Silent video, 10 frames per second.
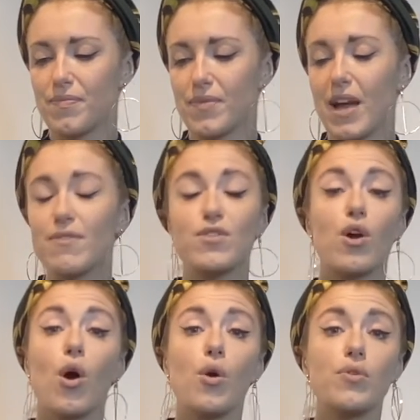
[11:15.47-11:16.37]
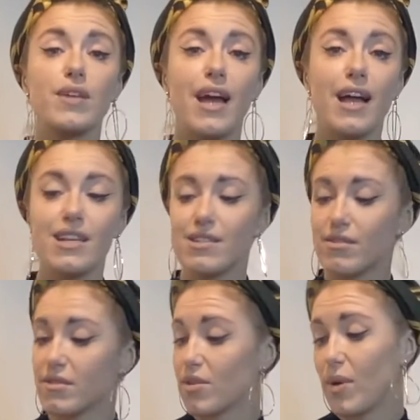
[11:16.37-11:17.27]
After all, the answer
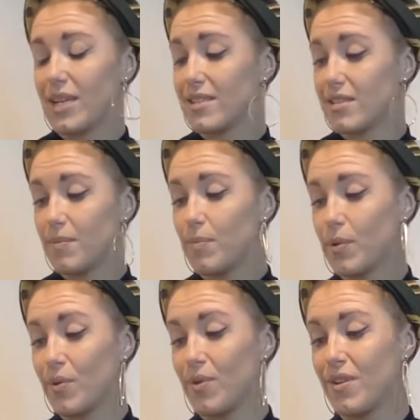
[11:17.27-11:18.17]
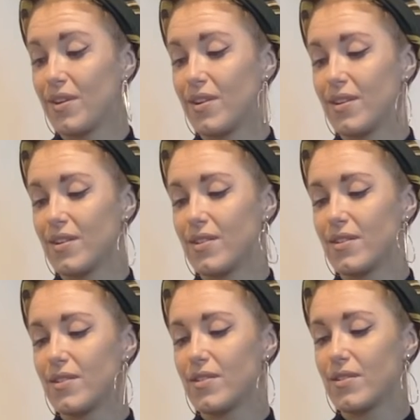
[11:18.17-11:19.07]
is quite simple.
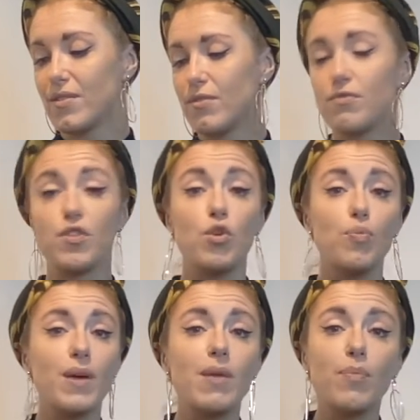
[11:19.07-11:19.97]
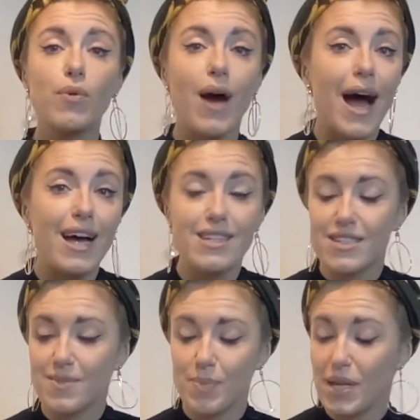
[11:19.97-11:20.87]
View people
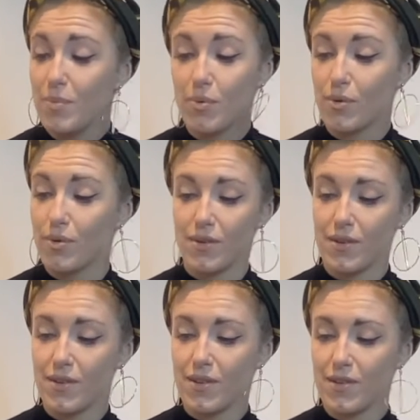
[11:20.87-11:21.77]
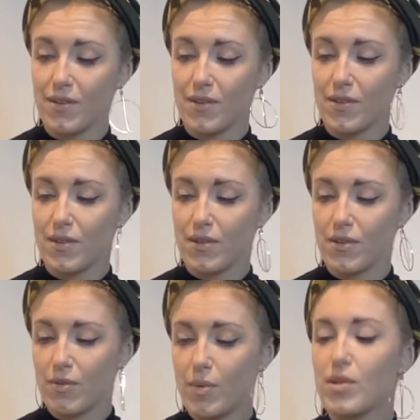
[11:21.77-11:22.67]
as people.
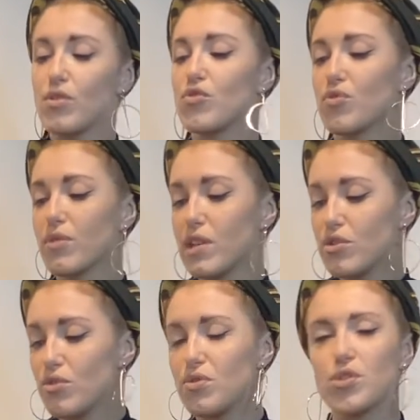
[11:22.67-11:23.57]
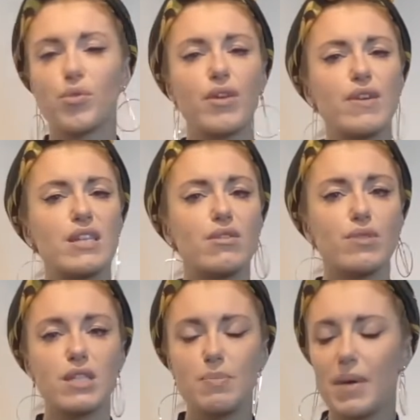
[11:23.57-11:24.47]
When you truly do so, there is no
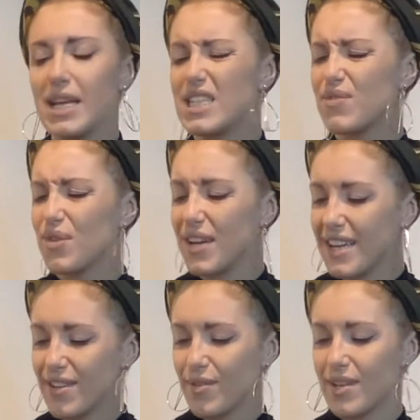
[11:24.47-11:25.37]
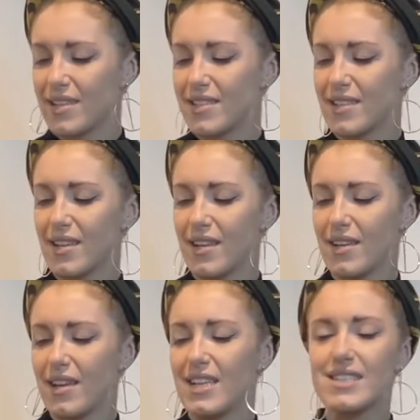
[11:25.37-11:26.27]
space for ignorance,
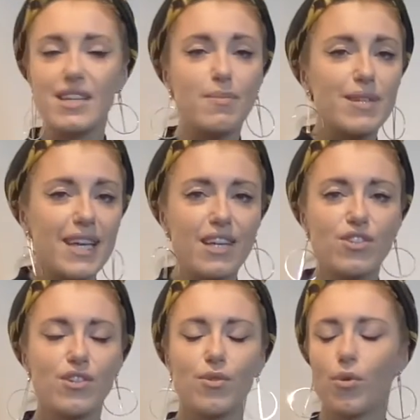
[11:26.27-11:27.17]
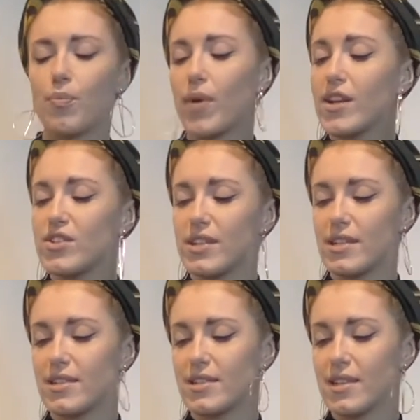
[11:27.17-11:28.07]
intimidation, or
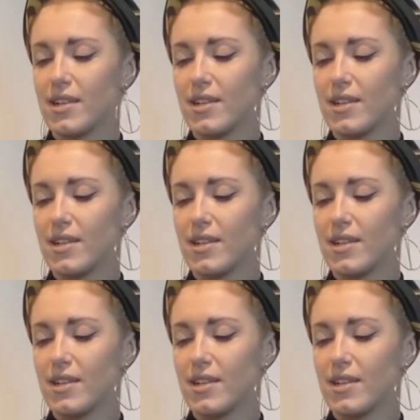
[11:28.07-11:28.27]
prejudice.